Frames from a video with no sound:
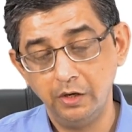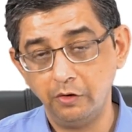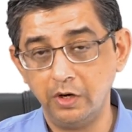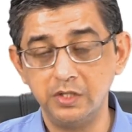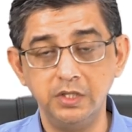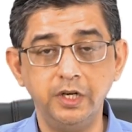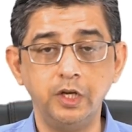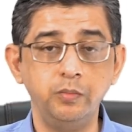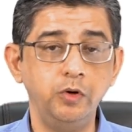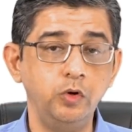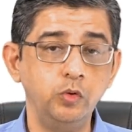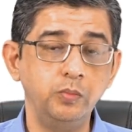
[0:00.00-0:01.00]
Transient in
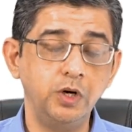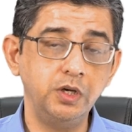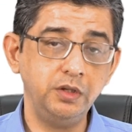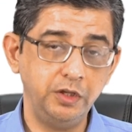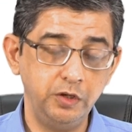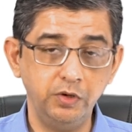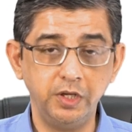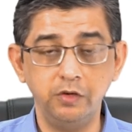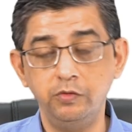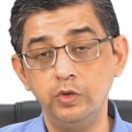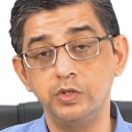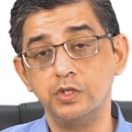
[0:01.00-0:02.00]
a newborn, he will give
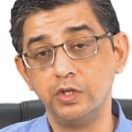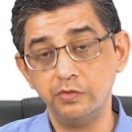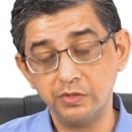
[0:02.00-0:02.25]
you history of